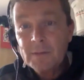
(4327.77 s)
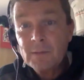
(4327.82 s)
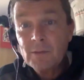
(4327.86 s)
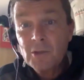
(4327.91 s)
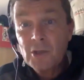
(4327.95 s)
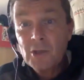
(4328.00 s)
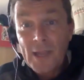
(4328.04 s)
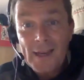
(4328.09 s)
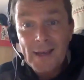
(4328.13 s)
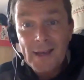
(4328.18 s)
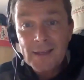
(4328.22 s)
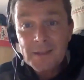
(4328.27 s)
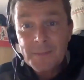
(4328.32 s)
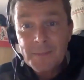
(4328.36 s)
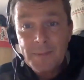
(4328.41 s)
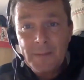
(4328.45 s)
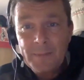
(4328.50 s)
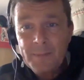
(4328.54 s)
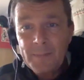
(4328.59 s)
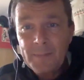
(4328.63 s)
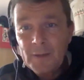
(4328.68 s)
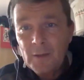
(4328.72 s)
jealous
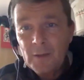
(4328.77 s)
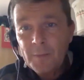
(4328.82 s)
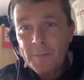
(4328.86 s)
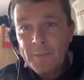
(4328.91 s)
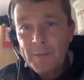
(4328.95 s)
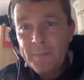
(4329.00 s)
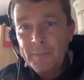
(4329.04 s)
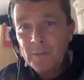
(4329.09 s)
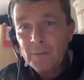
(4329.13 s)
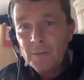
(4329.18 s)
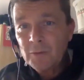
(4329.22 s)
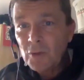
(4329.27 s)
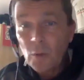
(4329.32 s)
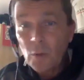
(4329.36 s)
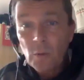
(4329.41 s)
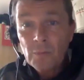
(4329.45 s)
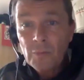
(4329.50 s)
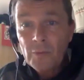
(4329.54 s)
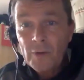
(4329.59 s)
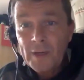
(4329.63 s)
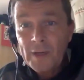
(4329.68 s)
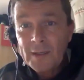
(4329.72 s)
people, or people who
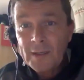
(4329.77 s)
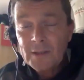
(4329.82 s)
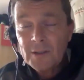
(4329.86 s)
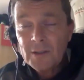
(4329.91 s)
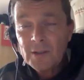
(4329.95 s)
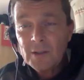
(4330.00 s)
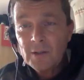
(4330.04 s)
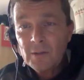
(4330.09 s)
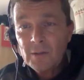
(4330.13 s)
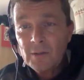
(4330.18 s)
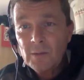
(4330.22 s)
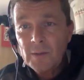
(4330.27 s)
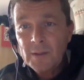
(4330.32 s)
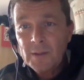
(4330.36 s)
don't rate you,